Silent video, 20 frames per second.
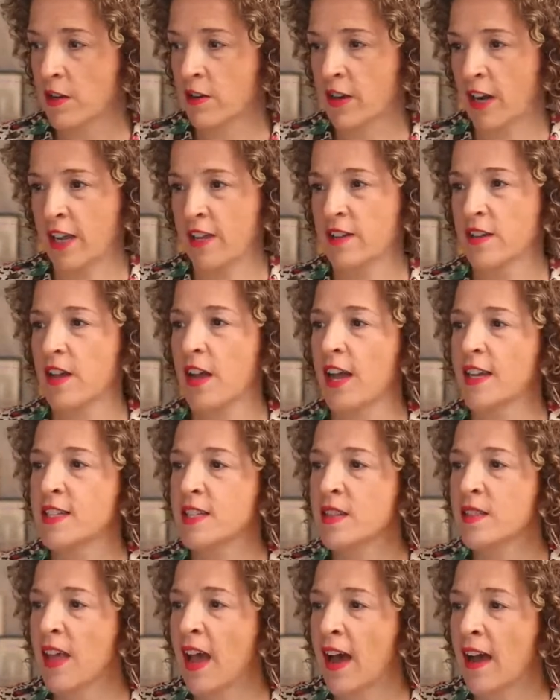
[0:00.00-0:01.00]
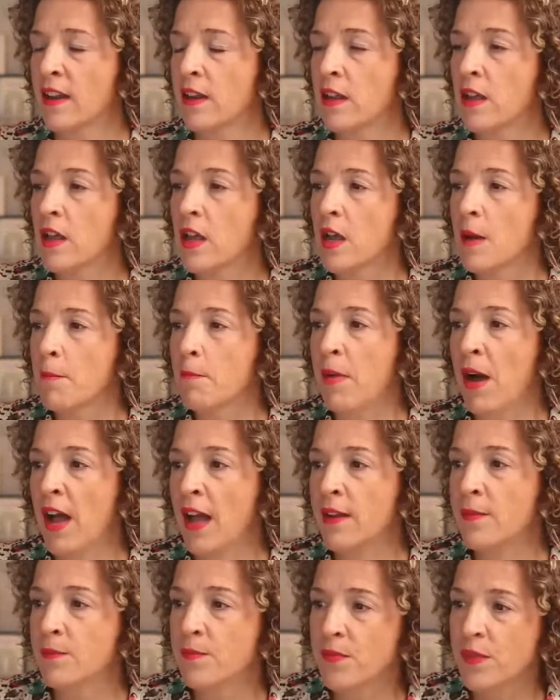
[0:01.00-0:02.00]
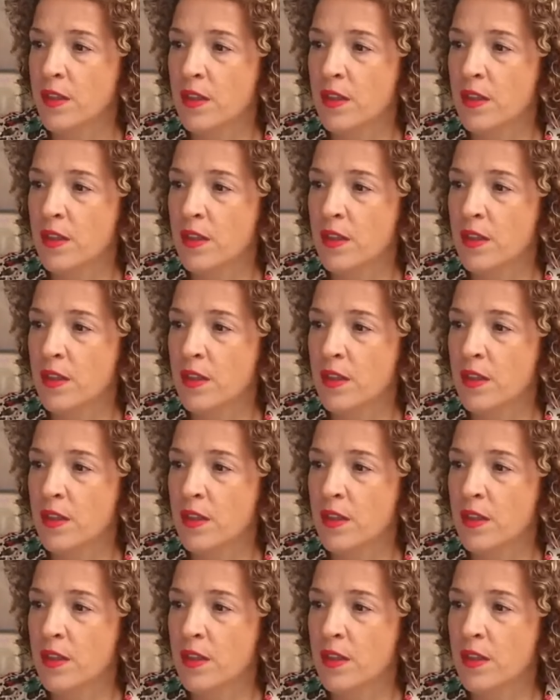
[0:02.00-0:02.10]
Great, I did that. But